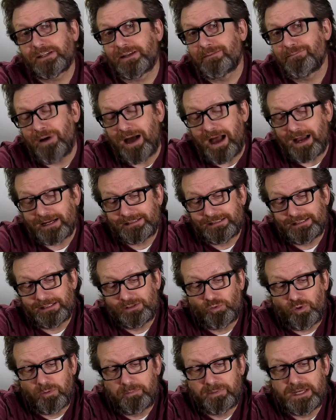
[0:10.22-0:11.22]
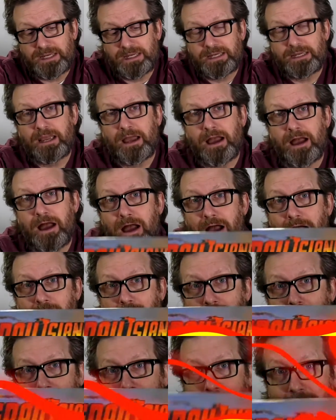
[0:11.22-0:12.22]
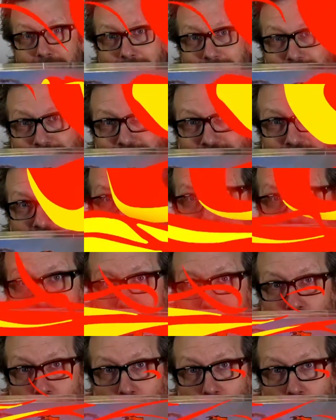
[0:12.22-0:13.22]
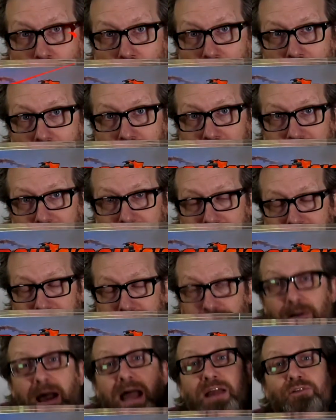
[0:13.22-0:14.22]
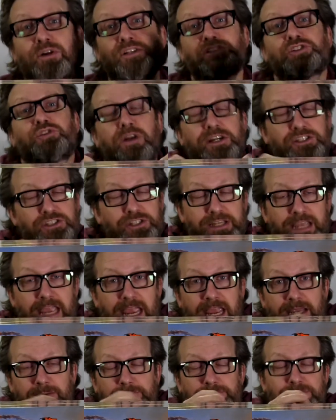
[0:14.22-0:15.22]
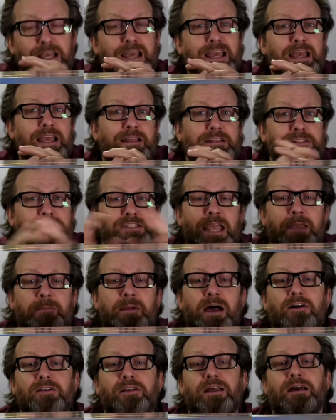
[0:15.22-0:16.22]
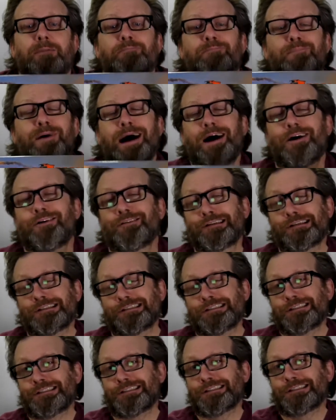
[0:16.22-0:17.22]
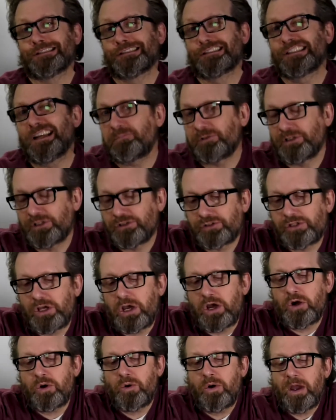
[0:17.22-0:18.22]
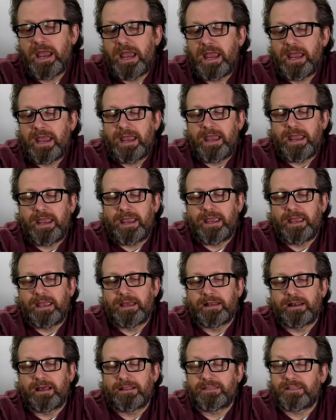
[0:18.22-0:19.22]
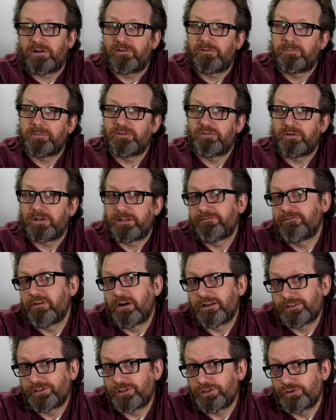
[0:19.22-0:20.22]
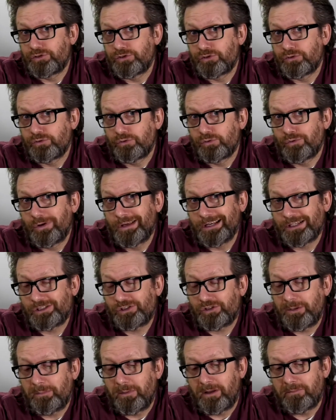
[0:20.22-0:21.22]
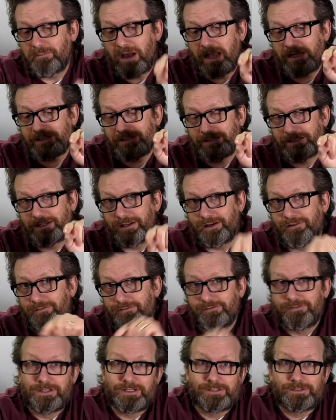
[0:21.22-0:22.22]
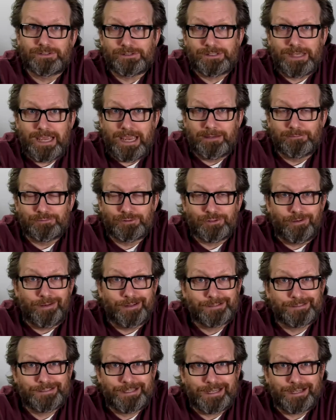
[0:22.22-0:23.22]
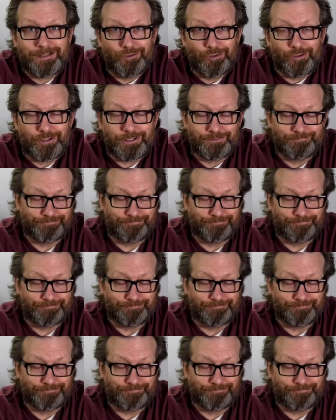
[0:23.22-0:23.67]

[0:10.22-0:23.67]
unboxing will be Fireball Island by Restoration Games. This came out about a couple years ago, and I thought it would be really fun to do an extreme unboxing of this game. So let's take a look.